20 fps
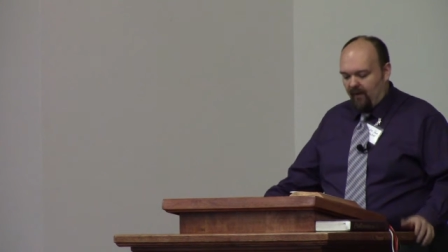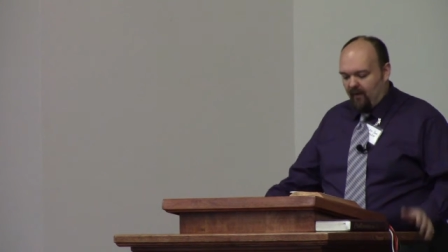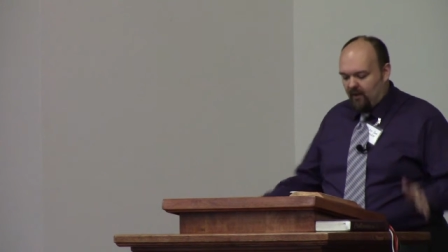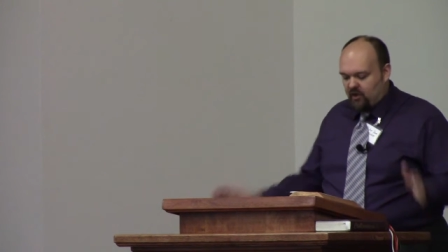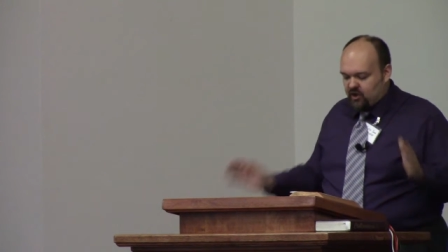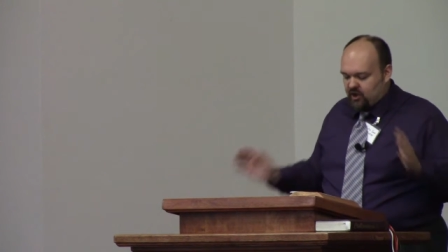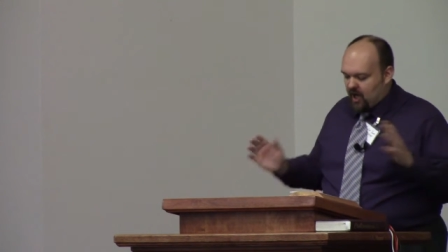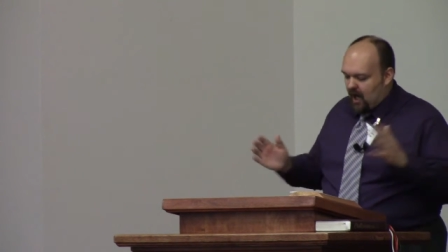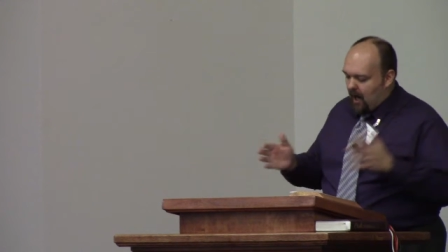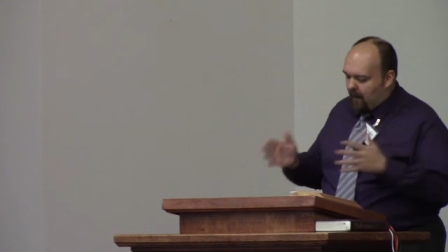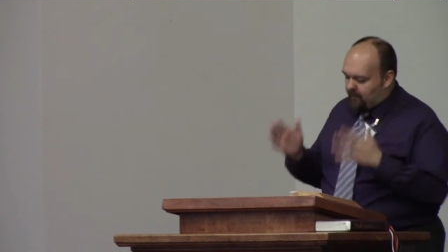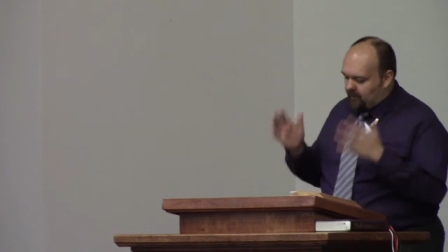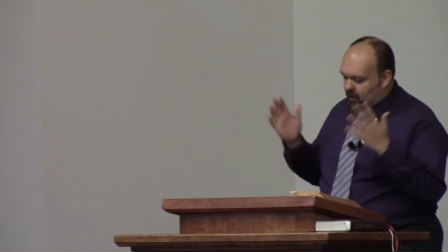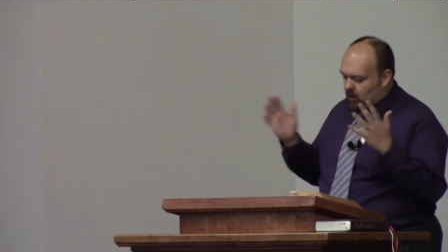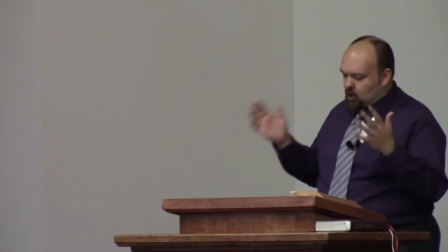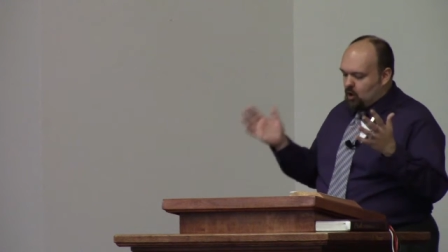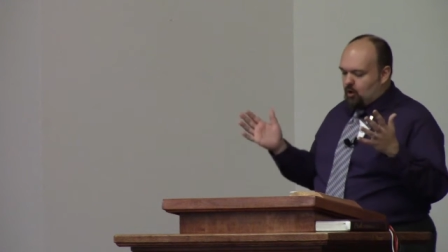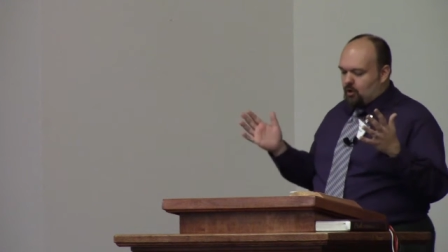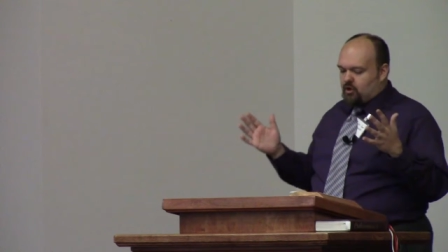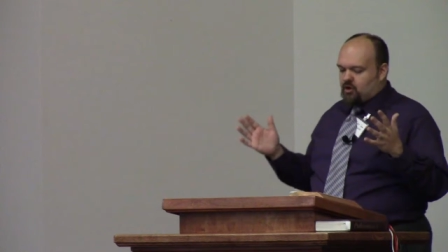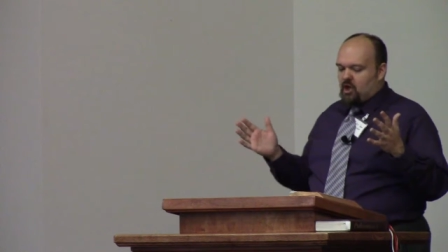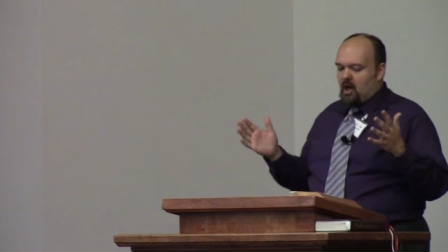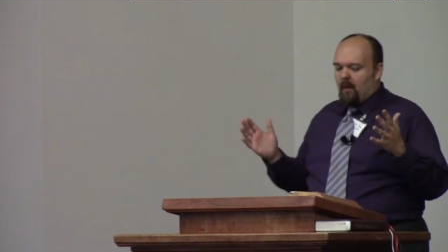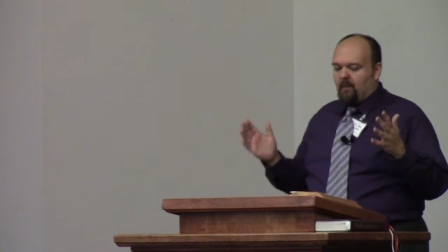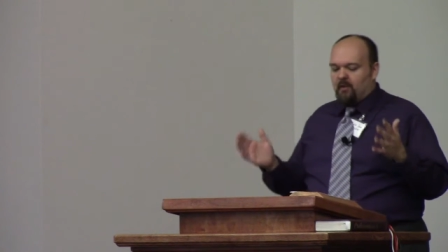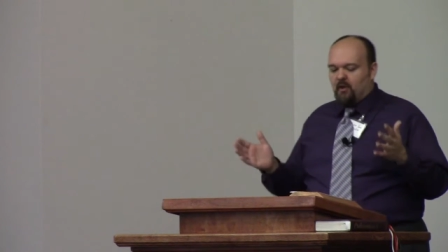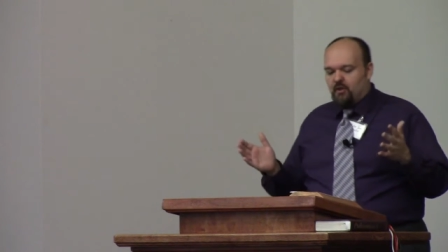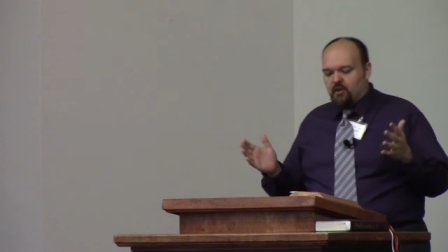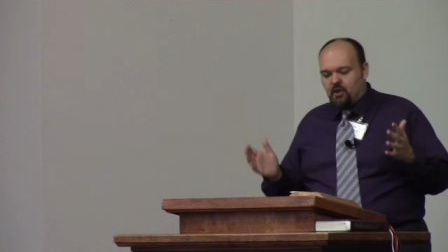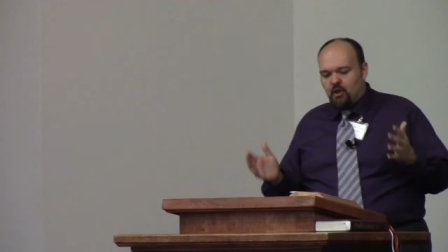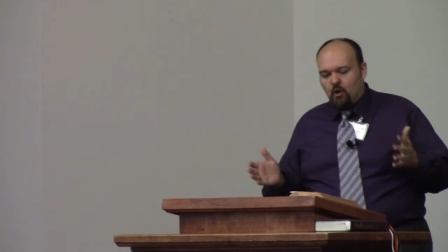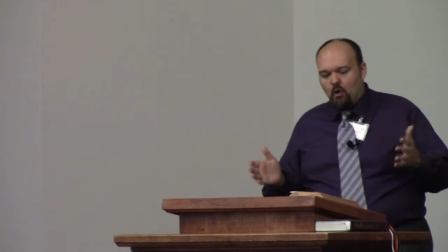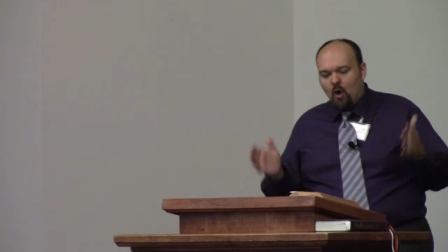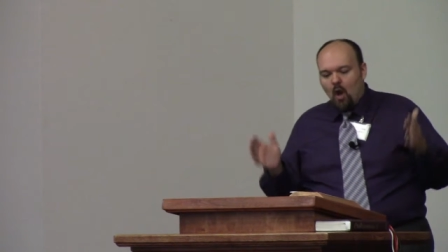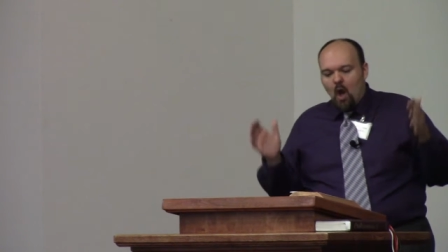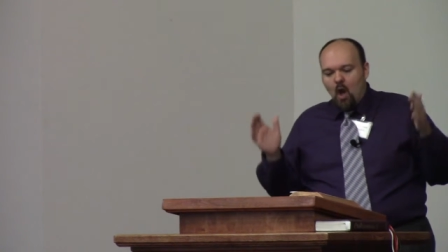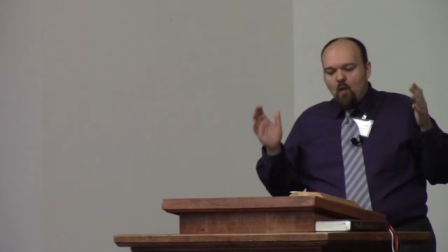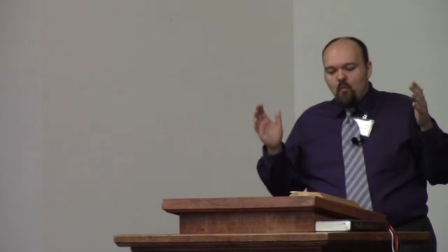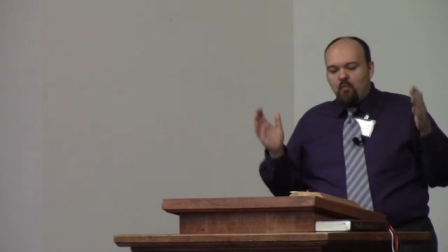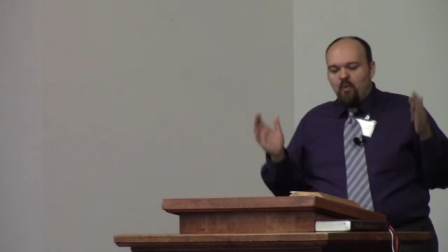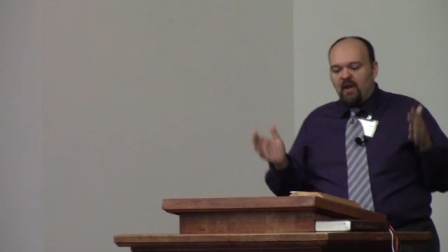The chapter, Luke chapter 2,